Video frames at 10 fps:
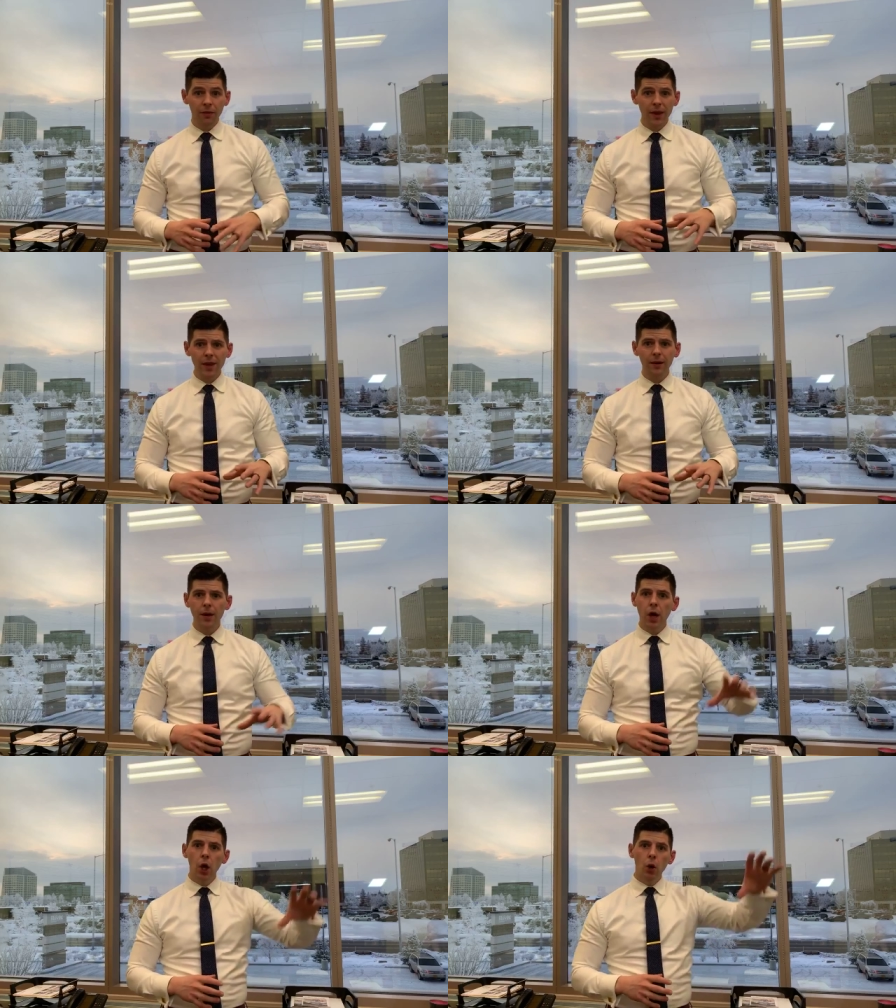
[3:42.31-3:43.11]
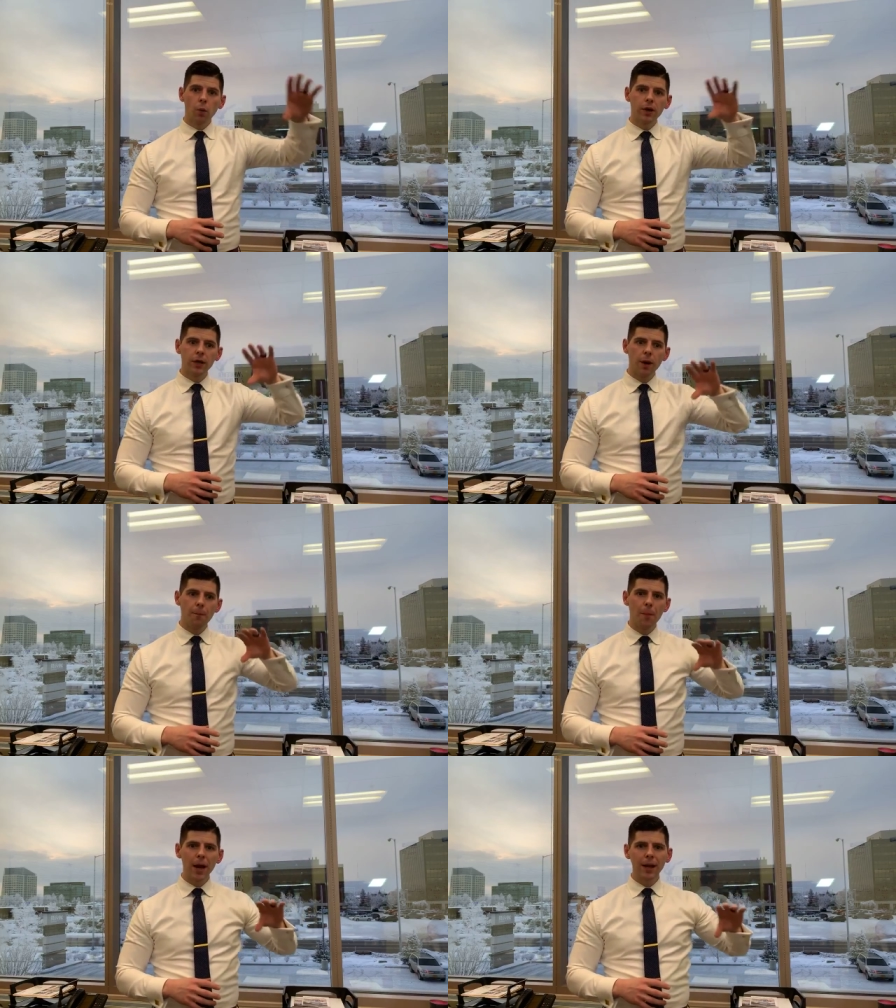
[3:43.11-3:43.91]
Then we're going to
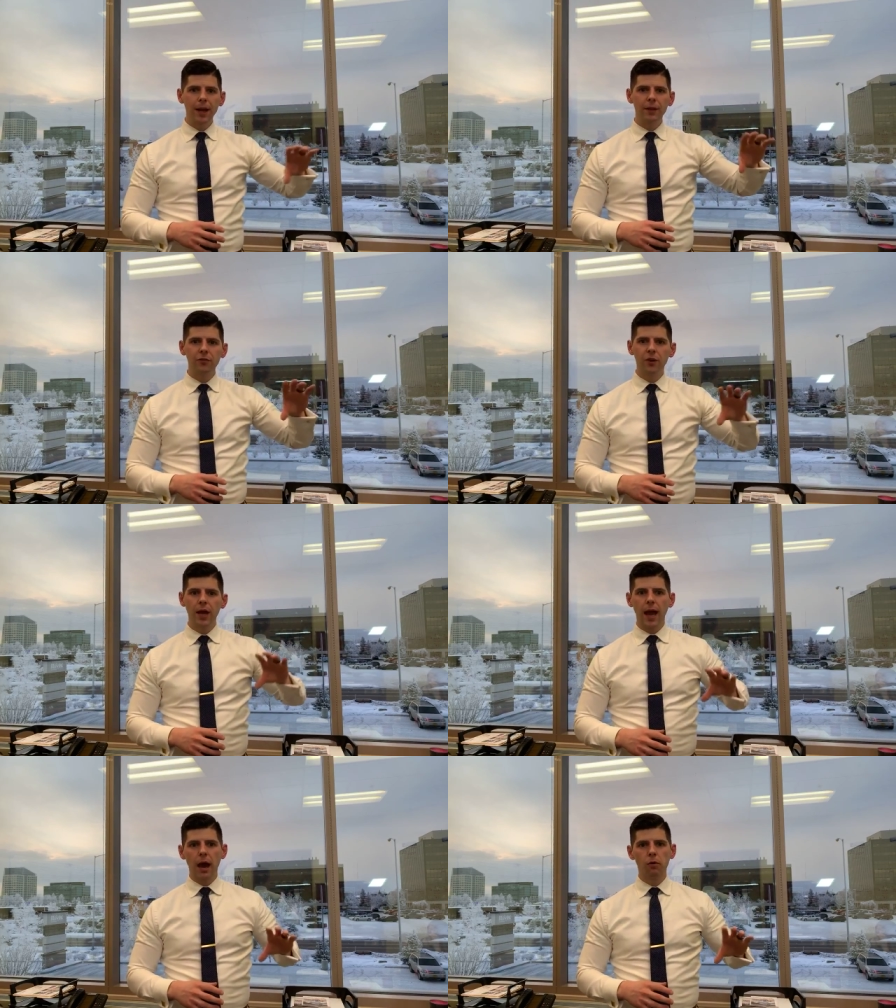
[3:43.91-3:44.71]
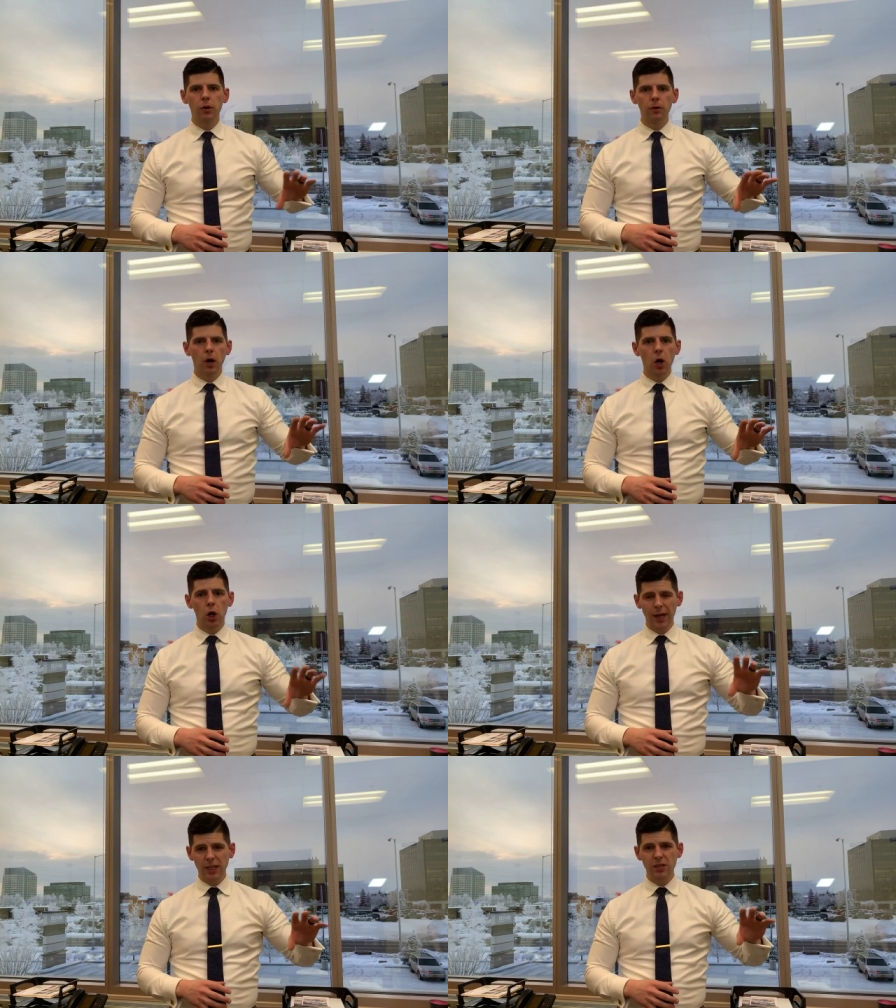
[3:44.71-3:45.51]
minus our,
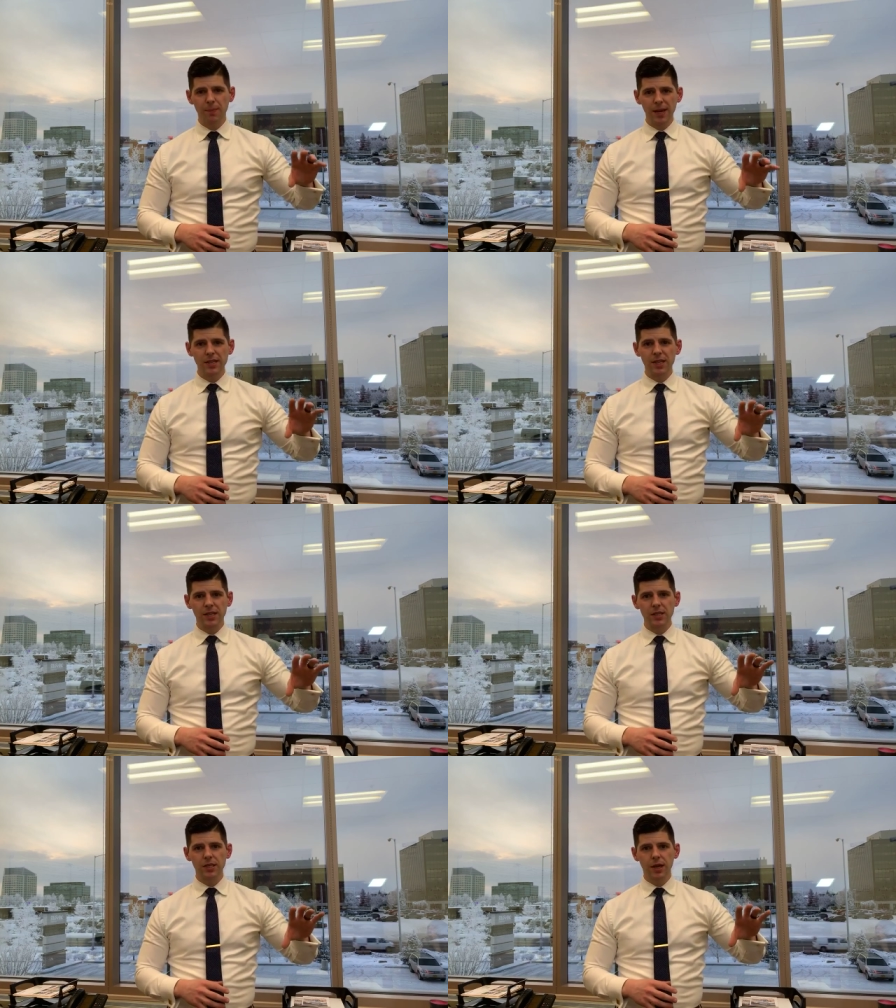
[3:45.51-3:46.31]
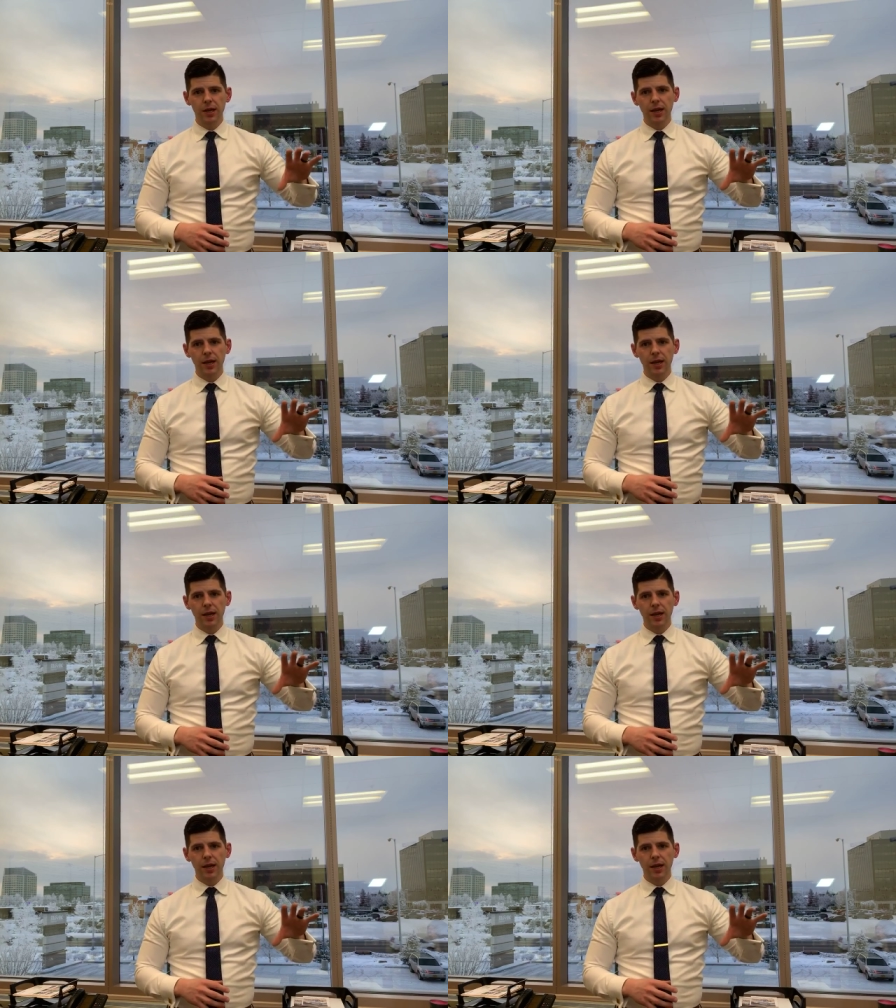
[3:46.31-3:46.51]
our expenses.